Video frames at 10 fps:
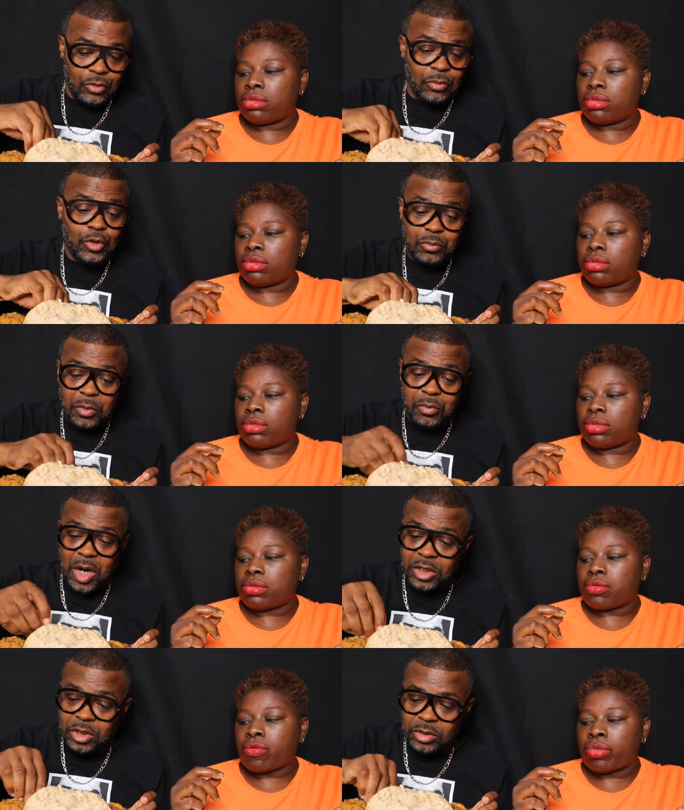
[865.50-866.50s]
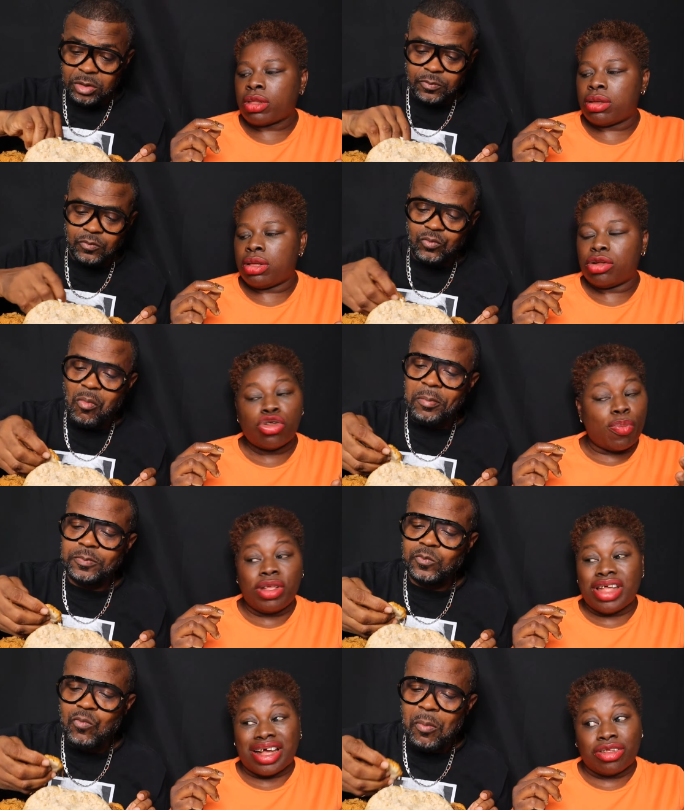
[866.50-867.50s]
Speaker 1: You've just been pranked. Not
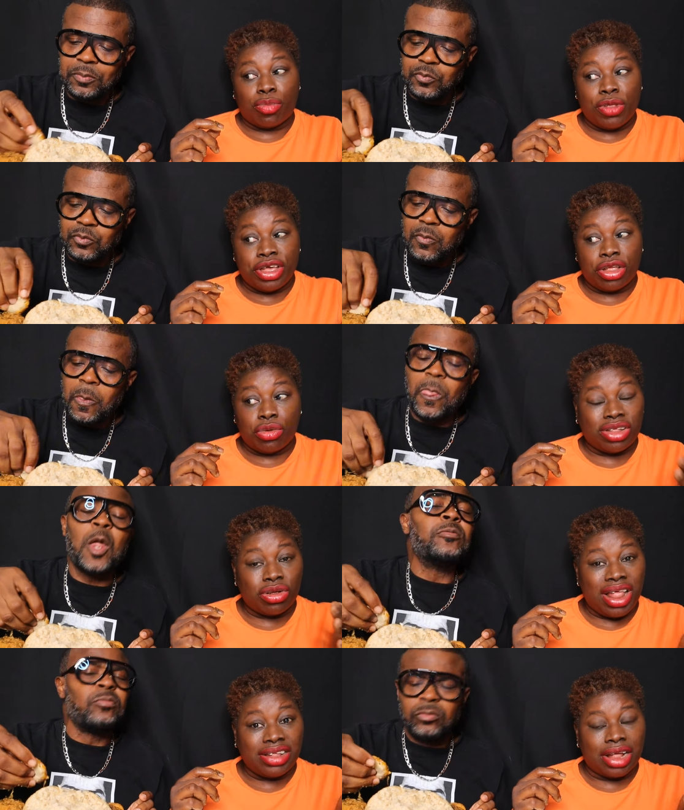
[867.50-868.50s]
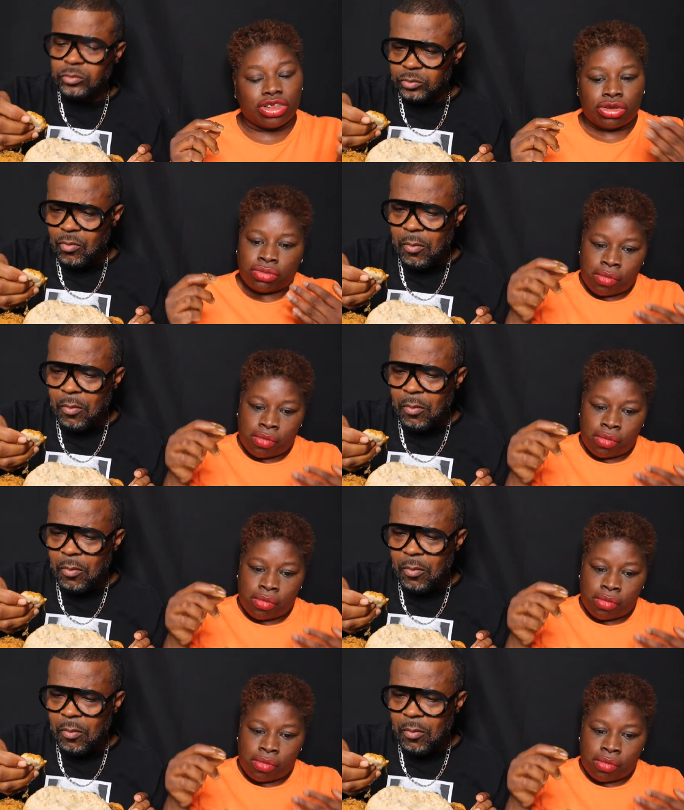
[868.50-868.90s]
play that kind of play again.
Speaker 2: I don't like that.